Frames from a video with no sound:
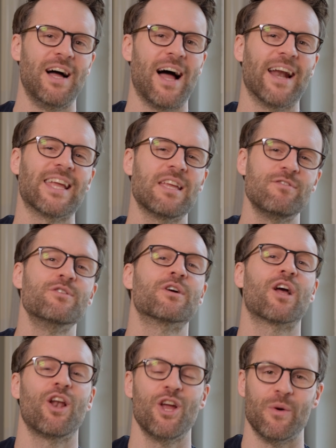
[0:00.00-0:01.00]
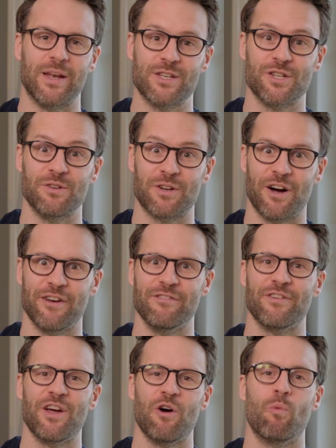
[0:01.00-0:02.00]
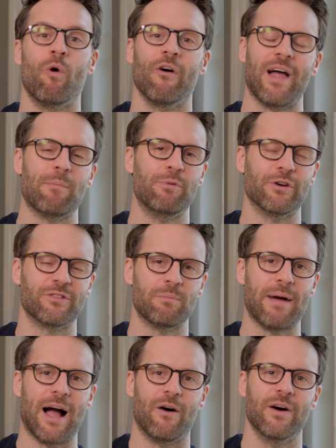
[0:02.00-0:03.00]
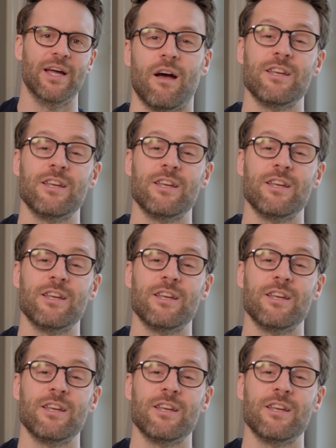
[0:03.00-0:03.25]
and it gives you a clue into kind of what that book's about.